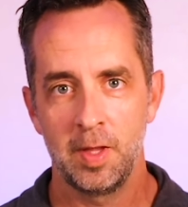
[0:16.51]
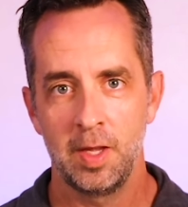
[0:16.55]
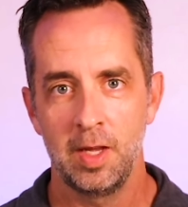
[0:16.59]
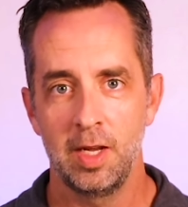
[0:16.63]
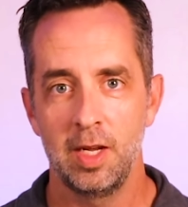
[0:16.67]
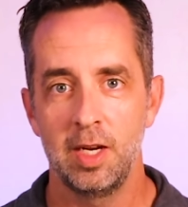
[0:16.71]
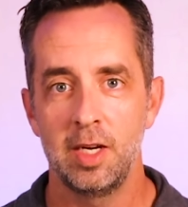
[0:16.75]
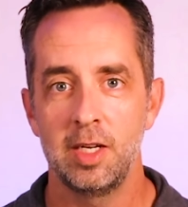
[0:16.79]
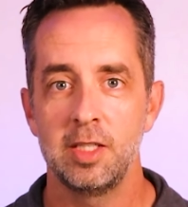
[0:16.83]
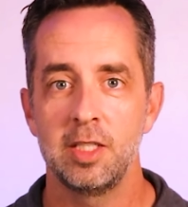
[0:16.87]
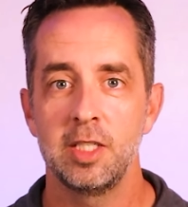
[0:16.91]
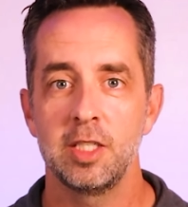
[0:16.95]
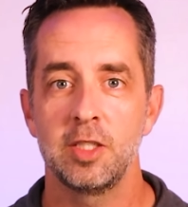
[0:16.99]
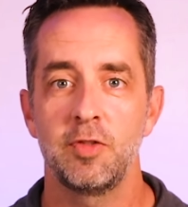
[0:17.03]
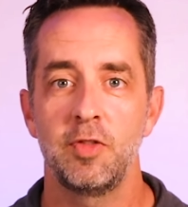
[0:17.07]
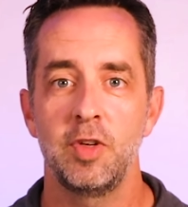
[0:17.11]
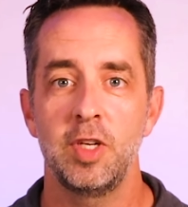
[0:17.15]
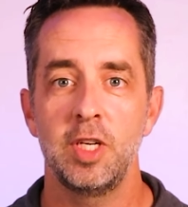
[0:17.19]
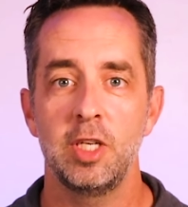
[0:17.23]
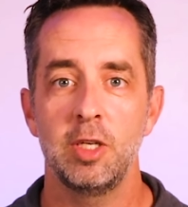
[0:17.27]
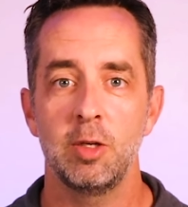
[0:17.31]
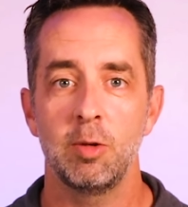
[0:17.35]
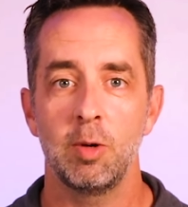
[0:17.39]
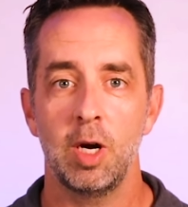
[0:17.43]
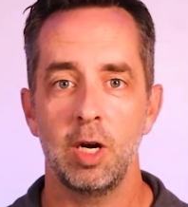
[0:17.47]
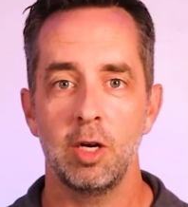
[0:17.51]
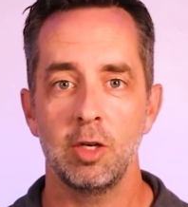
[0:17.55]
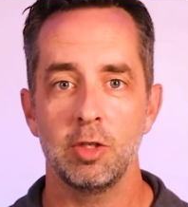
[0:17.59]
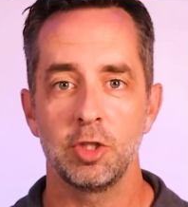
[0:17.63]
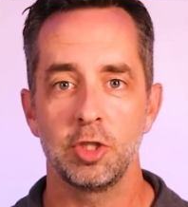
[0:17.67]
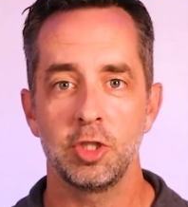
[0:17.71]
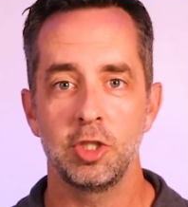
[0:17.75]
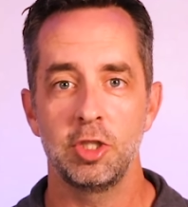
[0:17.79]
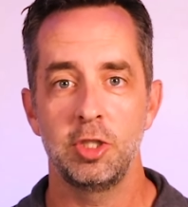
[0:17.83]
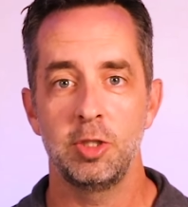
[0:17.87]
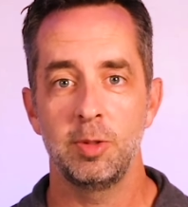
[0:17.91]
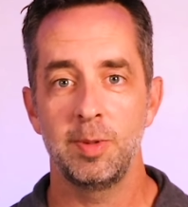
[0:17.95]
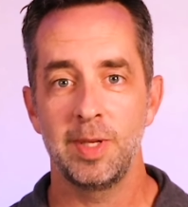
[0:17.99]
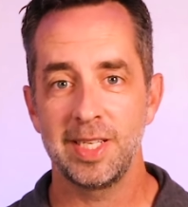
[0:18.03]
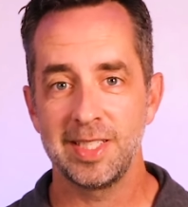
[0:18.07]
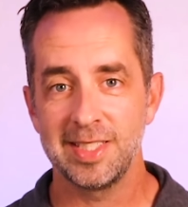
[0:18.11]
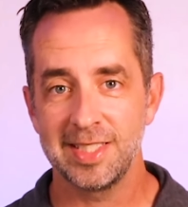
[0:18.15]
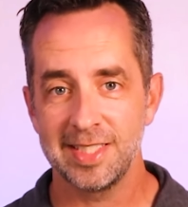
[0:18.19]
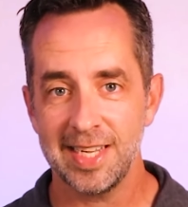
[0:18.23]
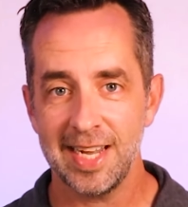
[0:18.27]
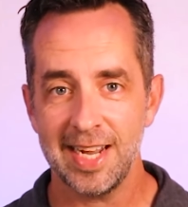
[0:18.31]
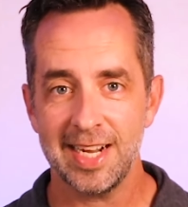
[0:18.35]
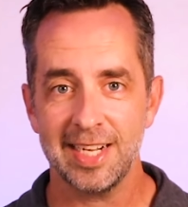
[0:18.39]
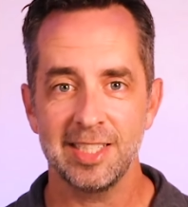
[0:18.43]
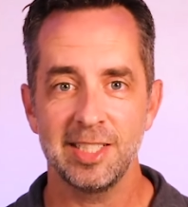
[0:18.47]
And in this video, I'll show you
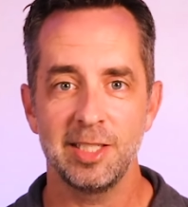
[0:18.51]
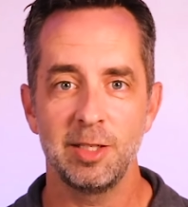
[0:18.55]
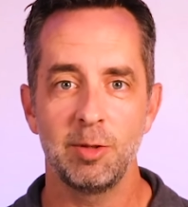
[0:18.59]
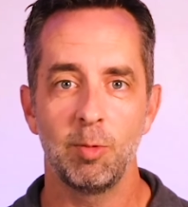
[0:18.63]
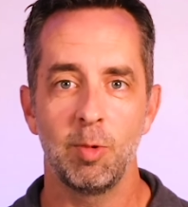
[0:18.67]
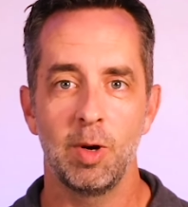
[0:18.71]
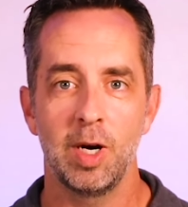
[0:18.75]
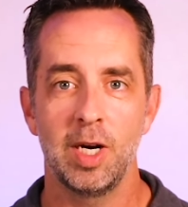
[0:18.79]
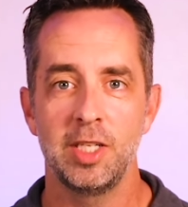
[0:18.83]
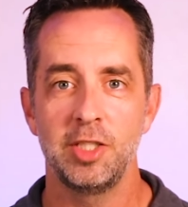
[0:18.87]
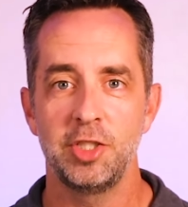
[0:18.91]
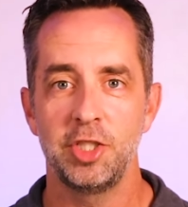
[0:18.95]
exactly why